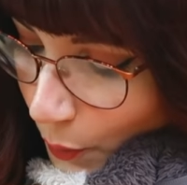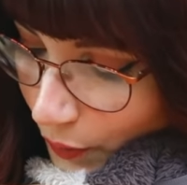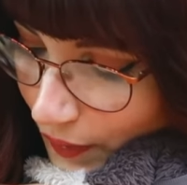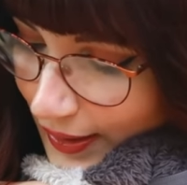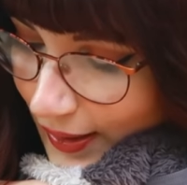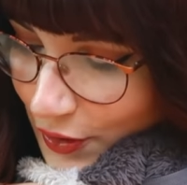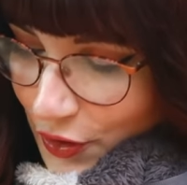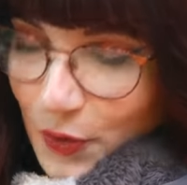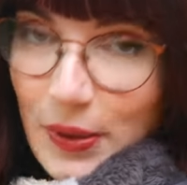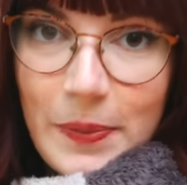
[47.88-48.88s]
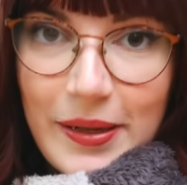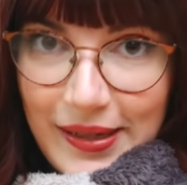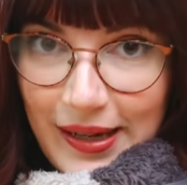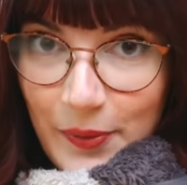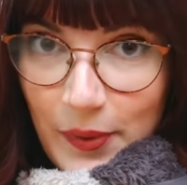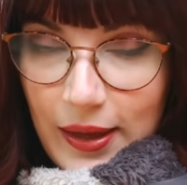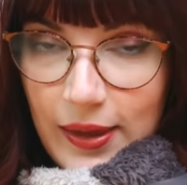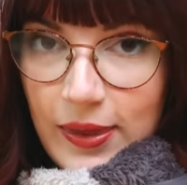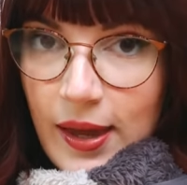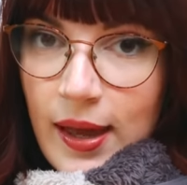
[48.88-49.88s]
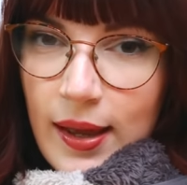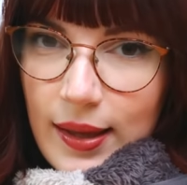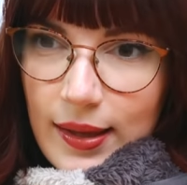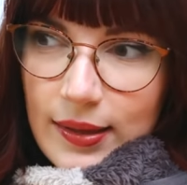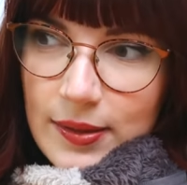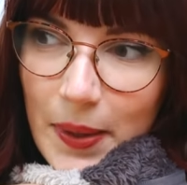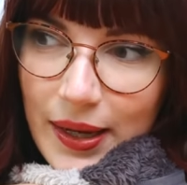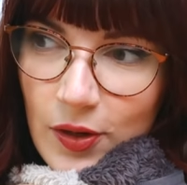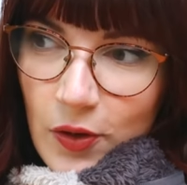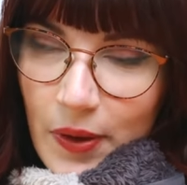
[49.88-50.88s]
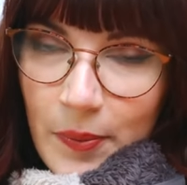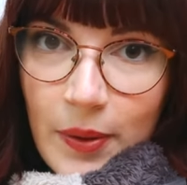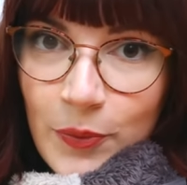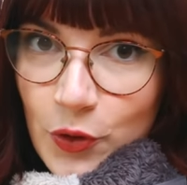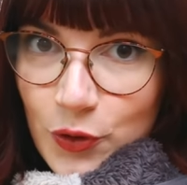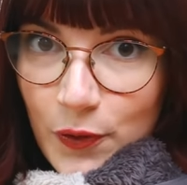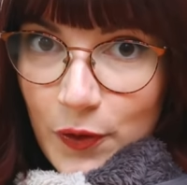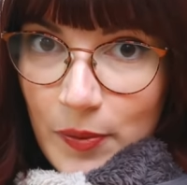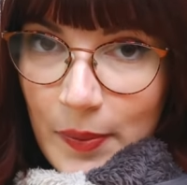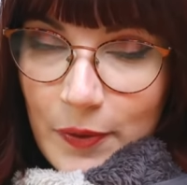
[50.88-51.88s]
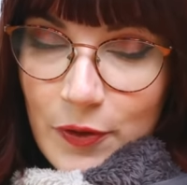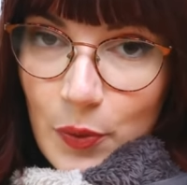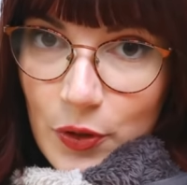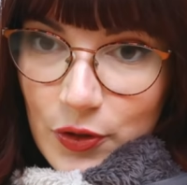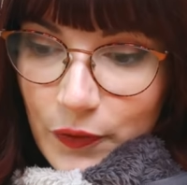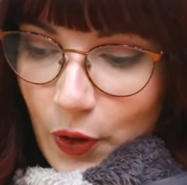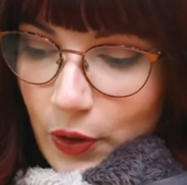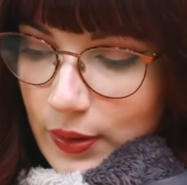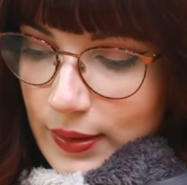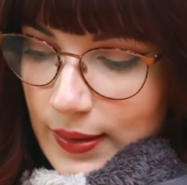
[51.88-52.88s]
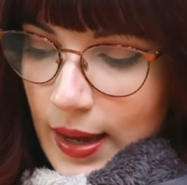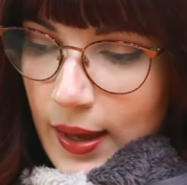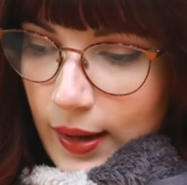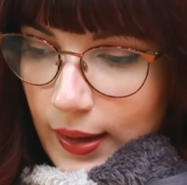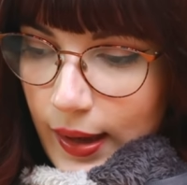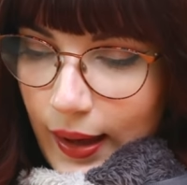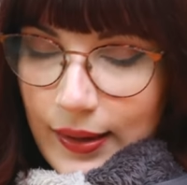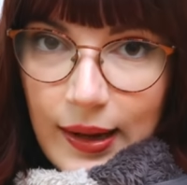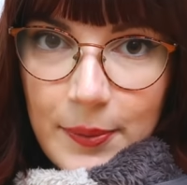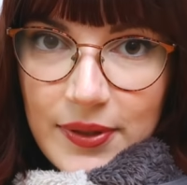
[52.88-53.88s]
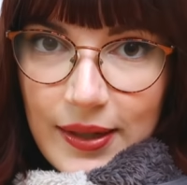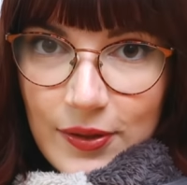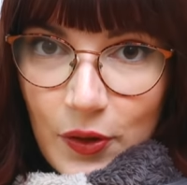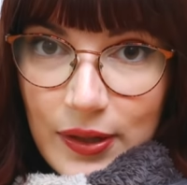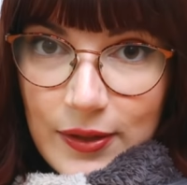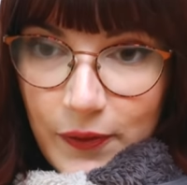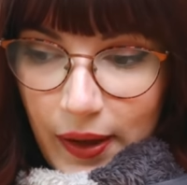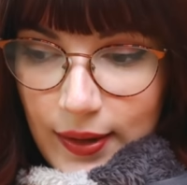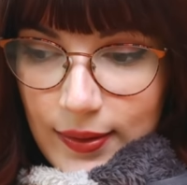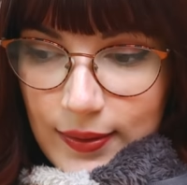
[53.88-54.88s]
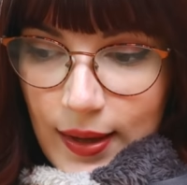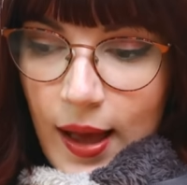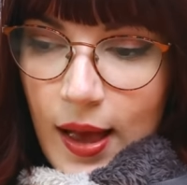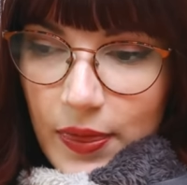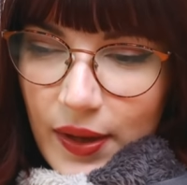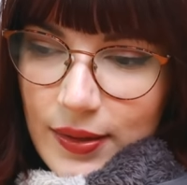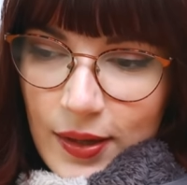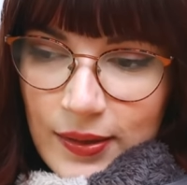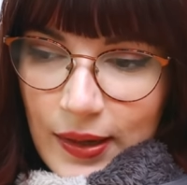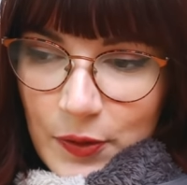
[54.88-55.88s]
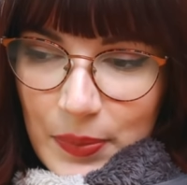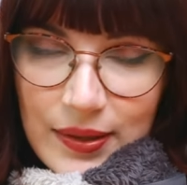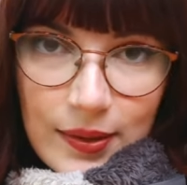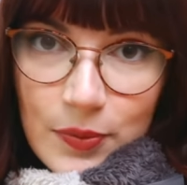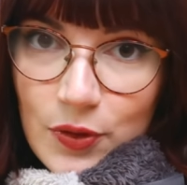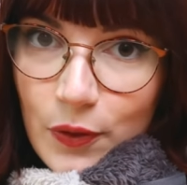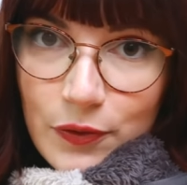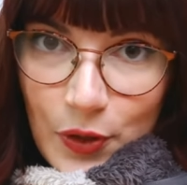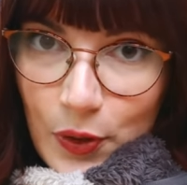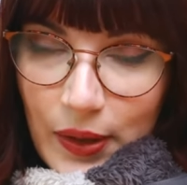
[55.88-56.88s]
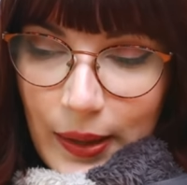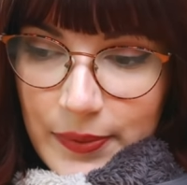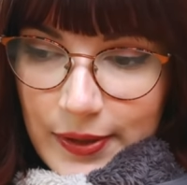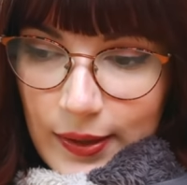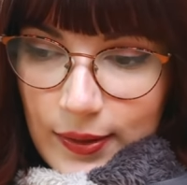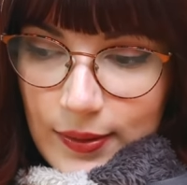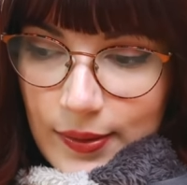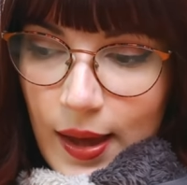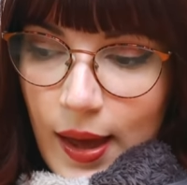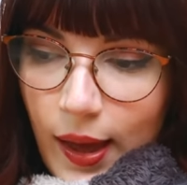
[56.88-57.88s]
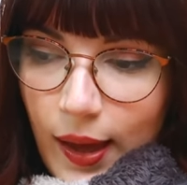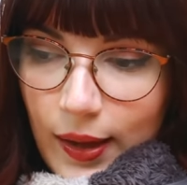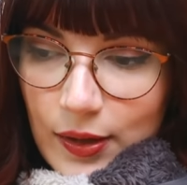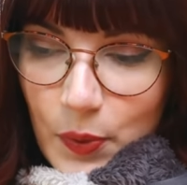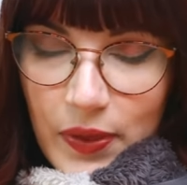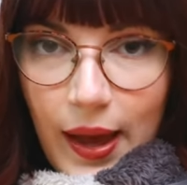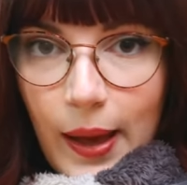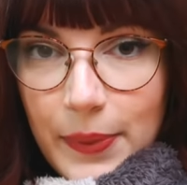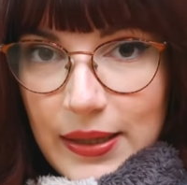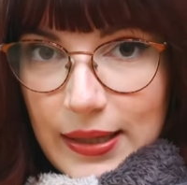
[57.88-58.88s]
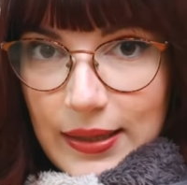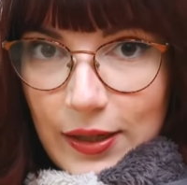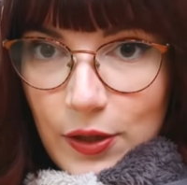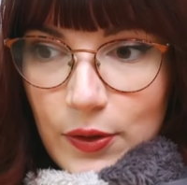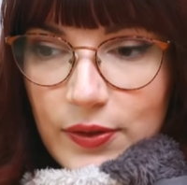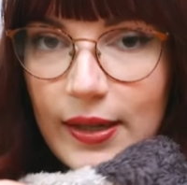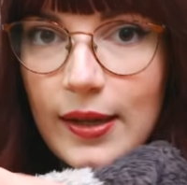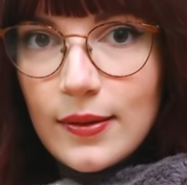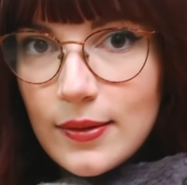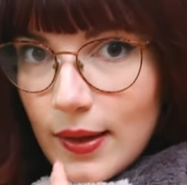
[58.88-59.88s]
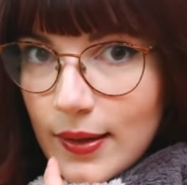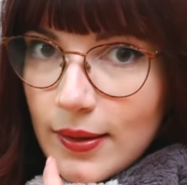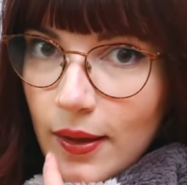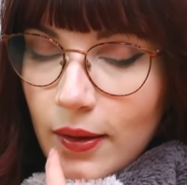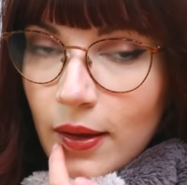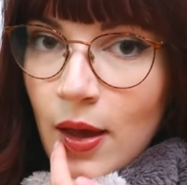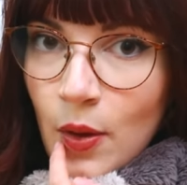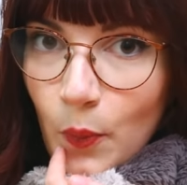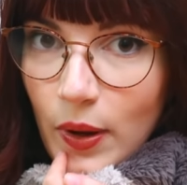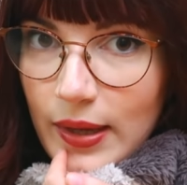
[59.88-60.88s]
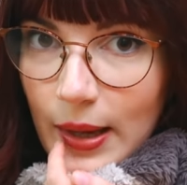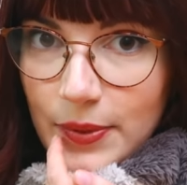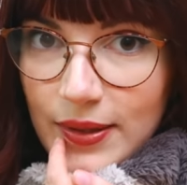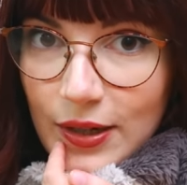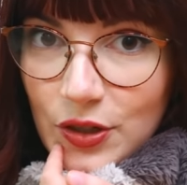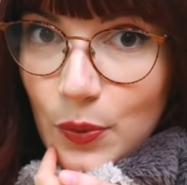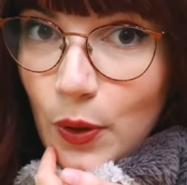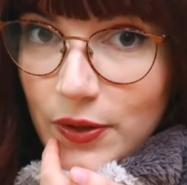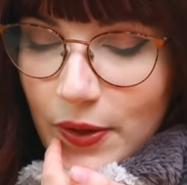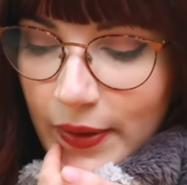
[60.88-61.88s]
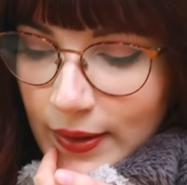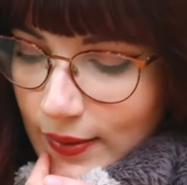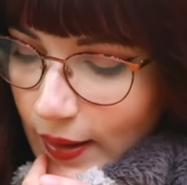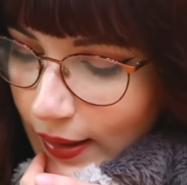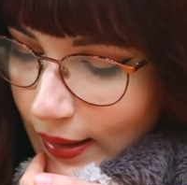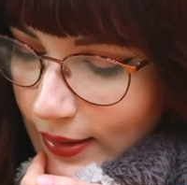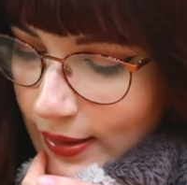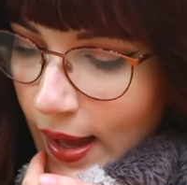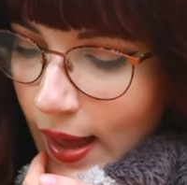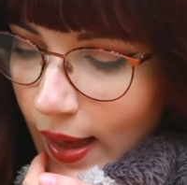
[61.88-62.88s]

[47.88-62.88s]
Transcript: one recent issue that we've been dealing with is back in November, I'm not sure if you remember if you watched the vlogs, he had an abscess on his face. That turned out to be some sort of tooth abscess, and when that happened he did lose the incisor where the abscess actually was on that side,